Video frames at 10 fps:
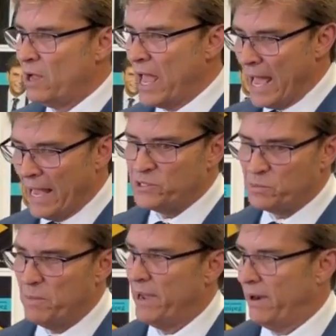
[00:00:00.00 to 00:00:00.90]

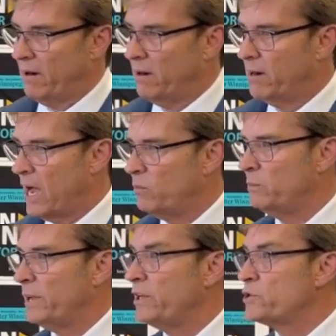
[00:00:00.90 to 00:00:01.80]
As mayor, I
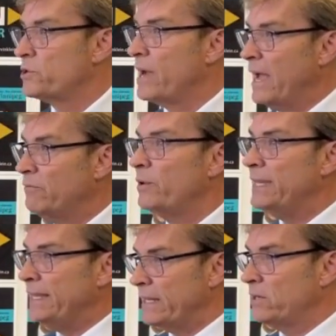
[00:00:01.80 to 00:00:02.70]
will make sure
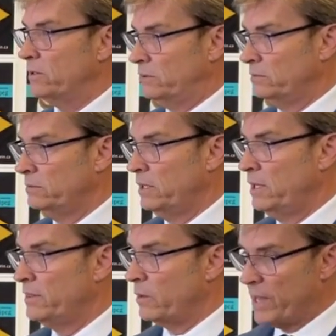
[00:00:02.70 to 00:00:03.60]
every nickel
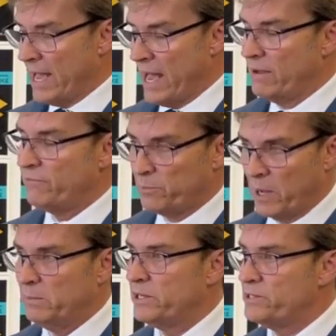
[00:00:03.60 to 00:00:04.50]
that we have for
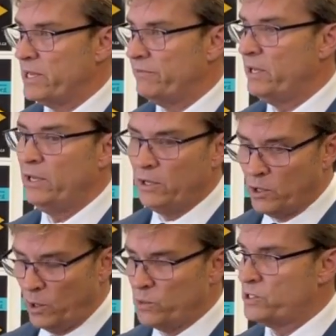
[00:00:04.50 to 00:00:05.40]
public safety
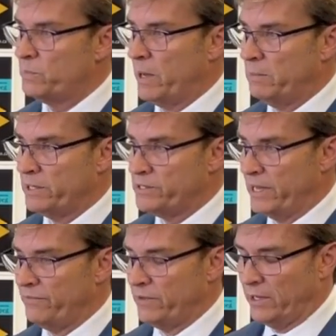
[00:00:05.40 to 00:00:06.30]
goes to public
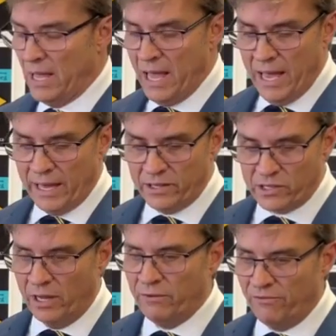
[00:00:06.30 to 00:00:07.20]
safety. And
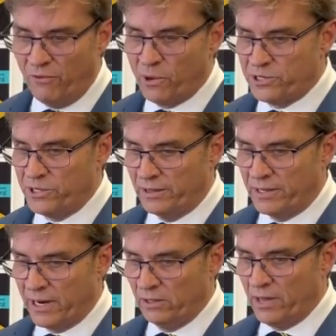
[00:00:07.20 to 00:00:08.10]
it's
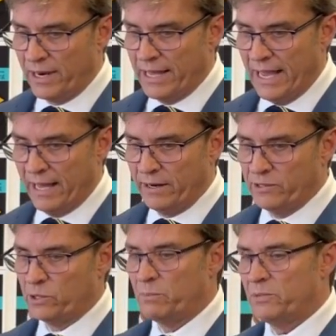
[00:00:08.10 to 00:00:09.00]
unfortunate that a lot of
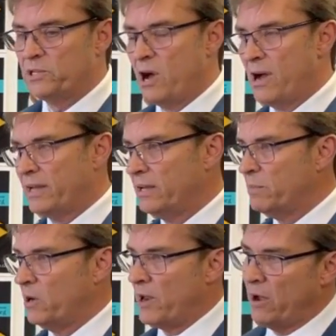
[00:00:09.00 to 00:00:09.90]
candidates are talking
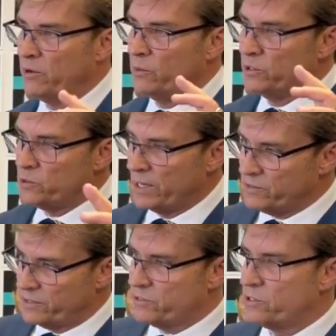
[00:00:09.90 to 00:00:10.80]
about how to
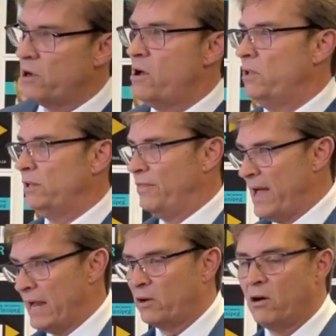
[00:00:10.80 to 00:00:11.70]
address this call and
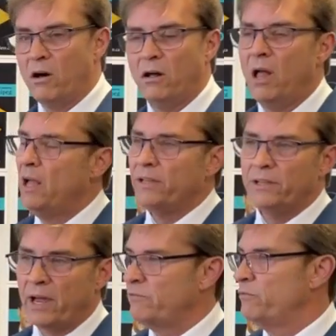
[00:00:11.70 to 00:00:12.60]
that call,
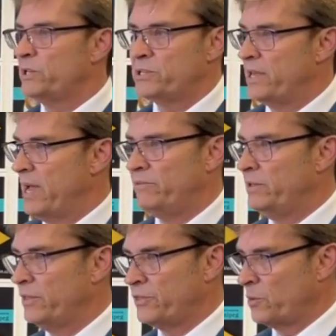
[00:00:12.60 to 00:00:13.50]
none of which they have
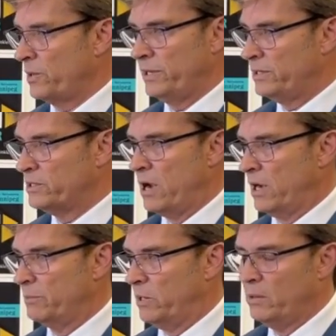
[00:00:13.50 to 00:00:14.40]
the authority to
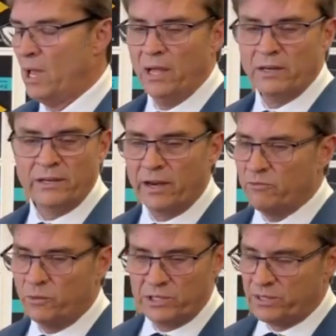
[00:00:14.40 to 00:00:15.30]
talk about, none
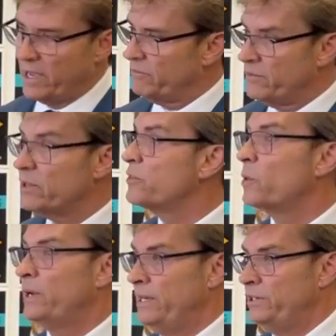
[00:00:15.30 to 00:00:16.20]
of which they have the
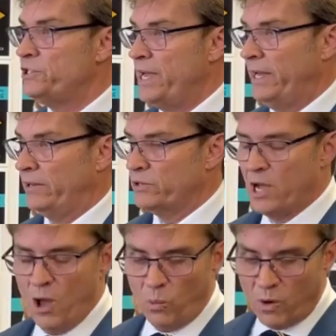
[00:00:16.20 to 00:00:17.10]
authority to change.
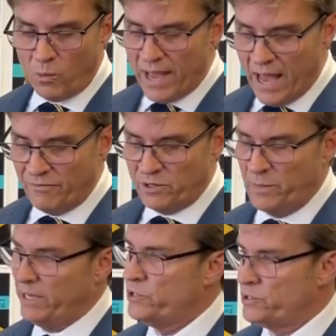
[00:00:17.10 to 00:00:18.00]
What we have to
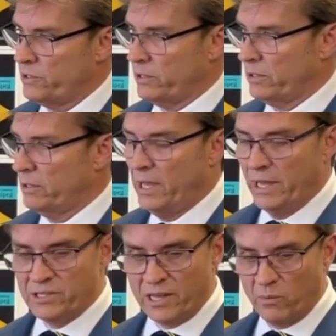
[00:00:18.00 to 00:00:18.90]
make sure
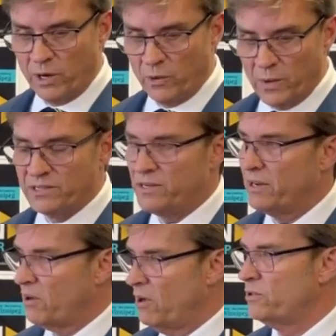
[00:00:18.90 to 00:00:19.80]
is that when a
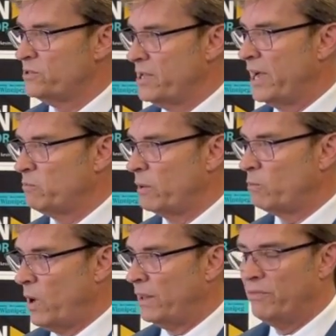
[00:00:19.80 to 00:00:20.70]
resident calls
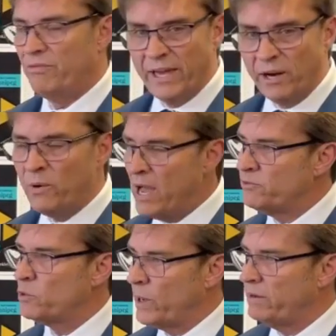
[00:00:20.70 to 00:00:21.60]
911, they don't
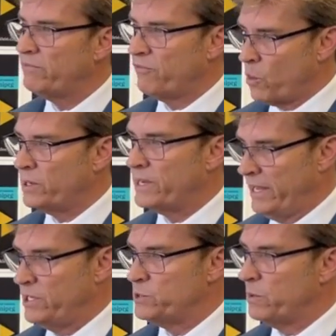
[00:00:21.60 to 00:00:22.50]
have to wait 4
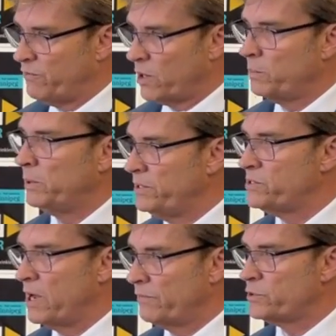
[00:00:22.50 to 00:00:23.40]
days before a
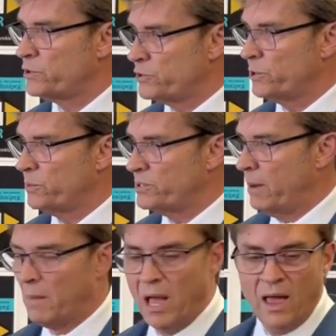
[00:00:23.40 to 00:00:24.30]
police officer shows
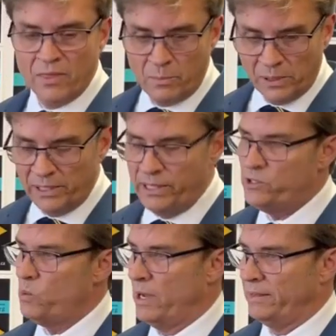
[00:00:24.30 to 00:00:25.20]
up. The
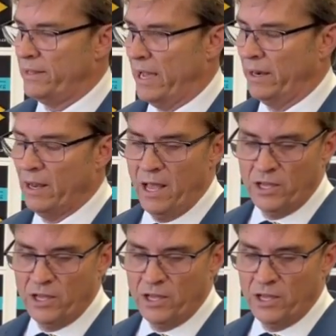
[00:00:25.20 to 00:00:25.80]
police want that.